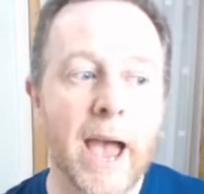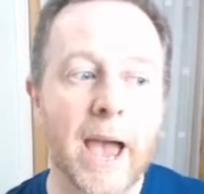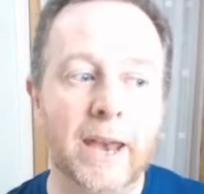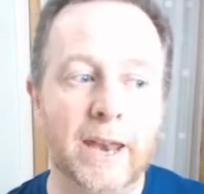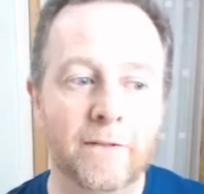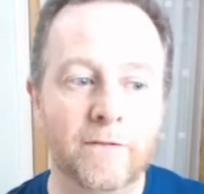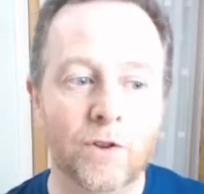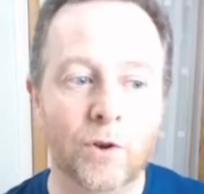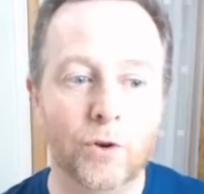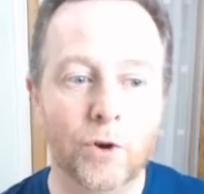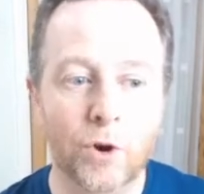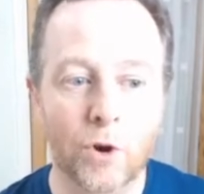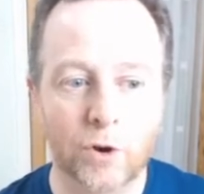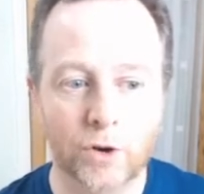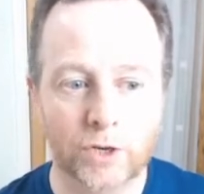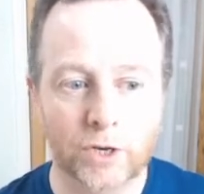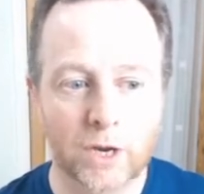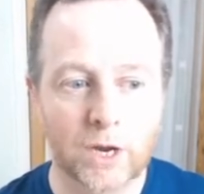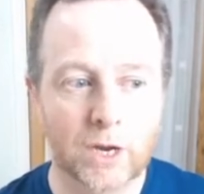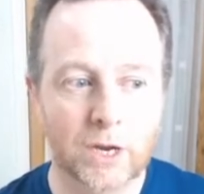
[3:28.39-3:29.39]
And if you're
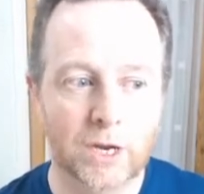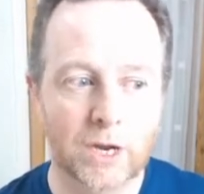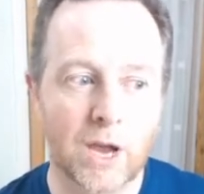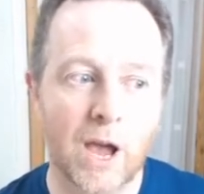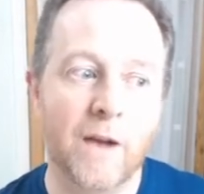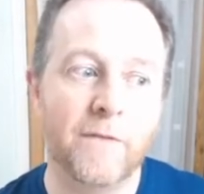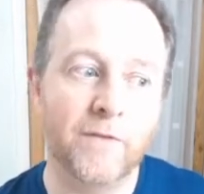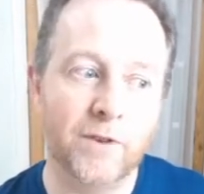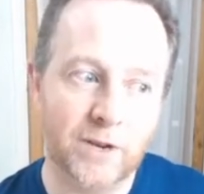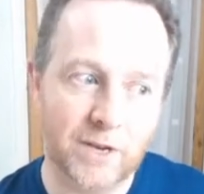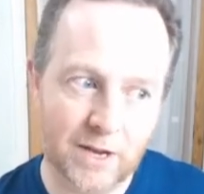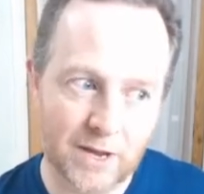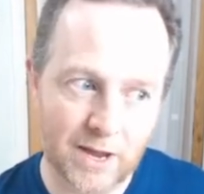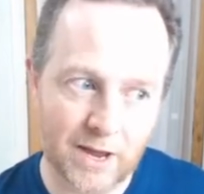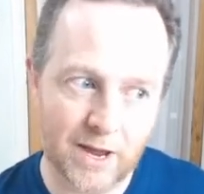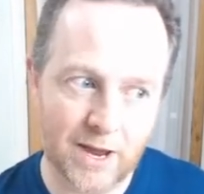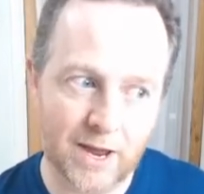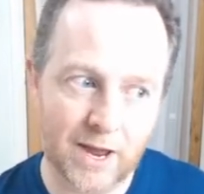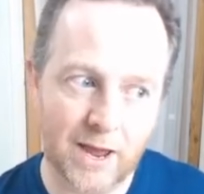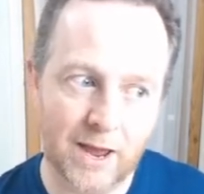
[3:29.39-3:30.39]
not covered
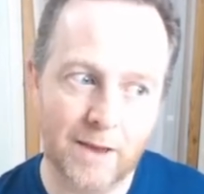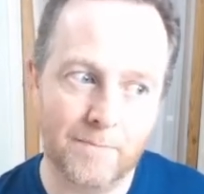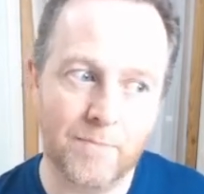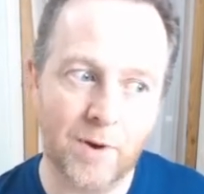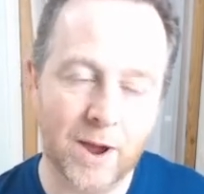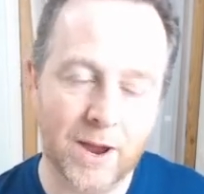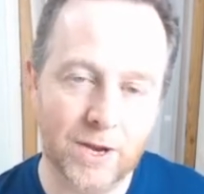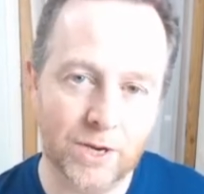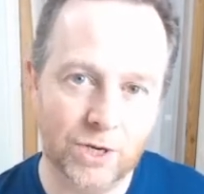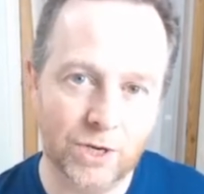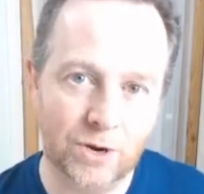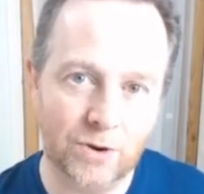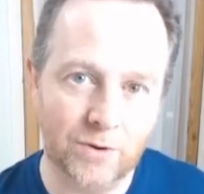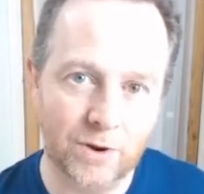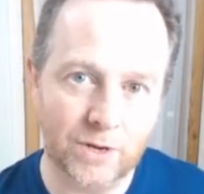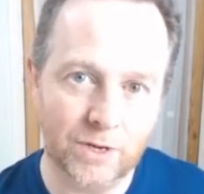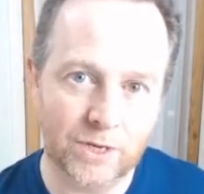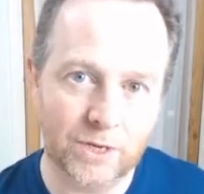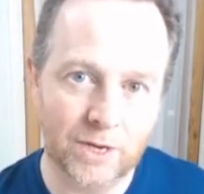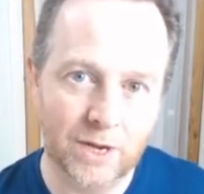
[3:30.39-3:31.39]
by
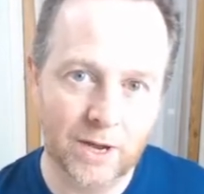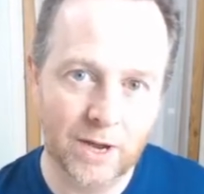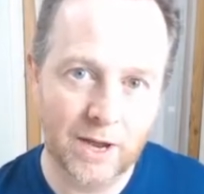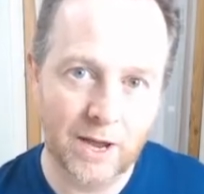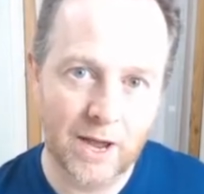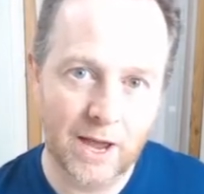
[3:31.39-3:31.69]
insurance,